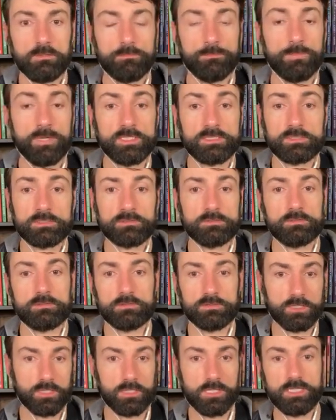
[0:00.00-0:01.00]
But
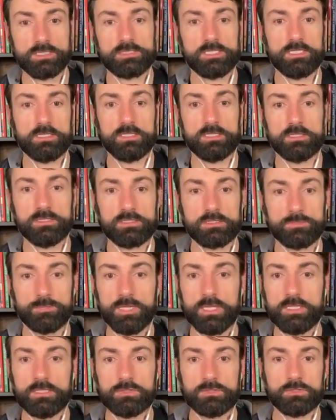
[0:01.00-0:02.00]
the content in this
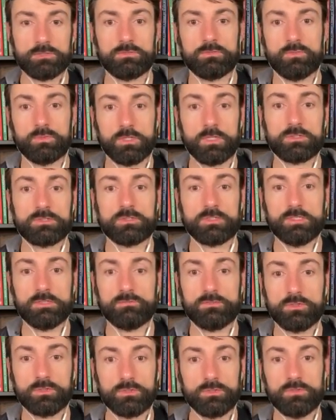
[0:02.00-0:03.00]
page would also
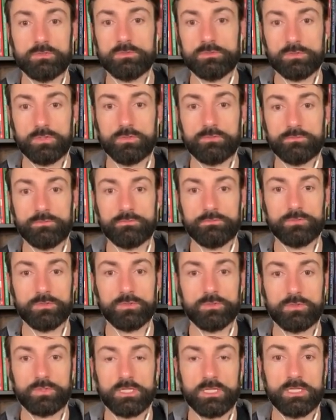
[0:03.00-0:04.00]
give you a huge
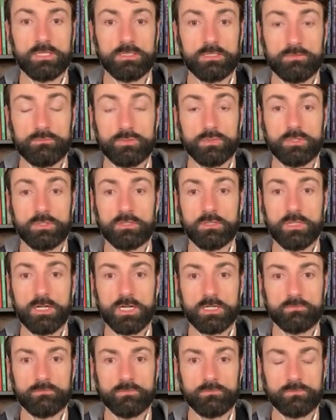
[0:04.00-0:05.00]
overview, okay, and give you a
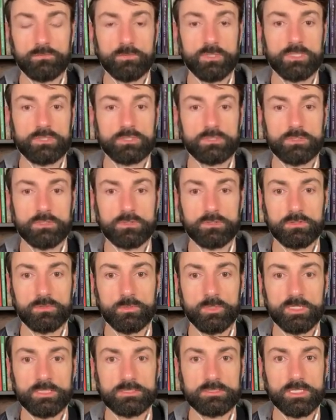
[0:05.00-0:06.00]
lot of information that you could
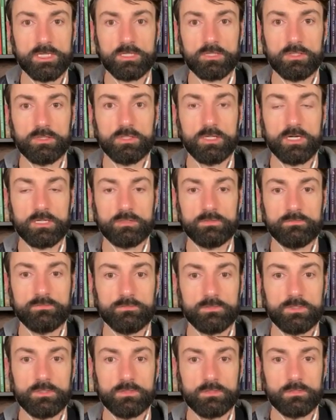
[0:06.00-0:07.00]
already take a lot of
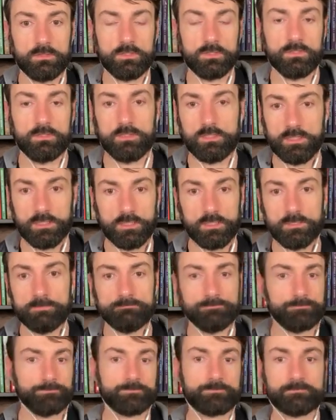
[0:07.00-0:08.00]

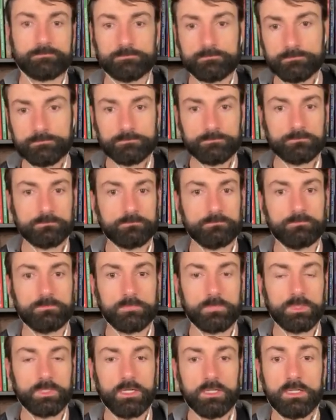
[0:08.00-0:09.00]
um,
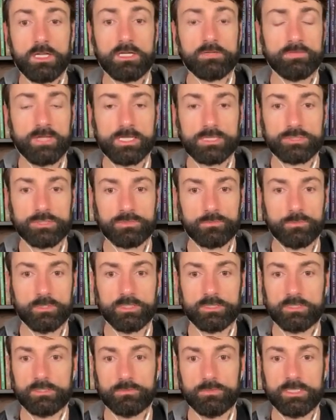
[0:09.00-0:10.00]
a lot of action
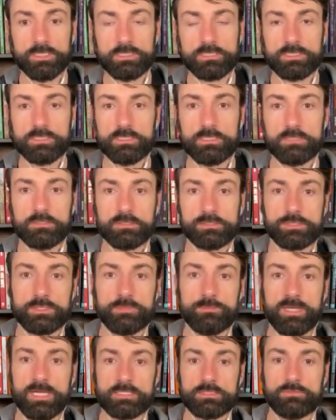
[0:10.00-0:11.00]
with and already see
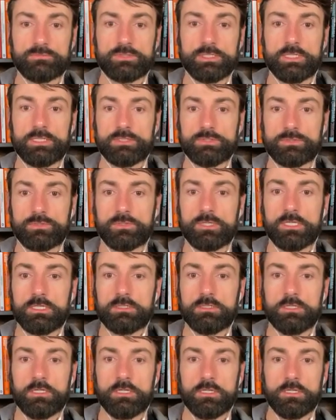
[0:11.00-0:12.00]
see massive change,
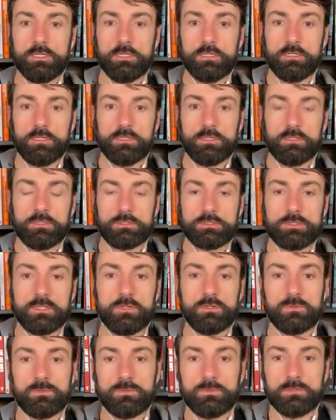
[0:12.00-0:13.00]
okay?
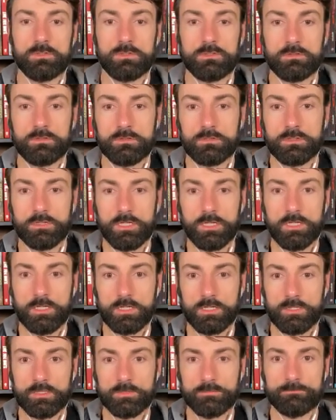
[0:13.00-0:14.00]
So
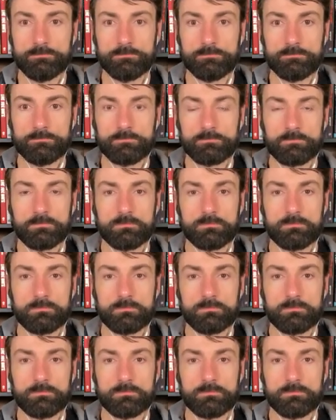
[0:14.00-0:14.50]
um,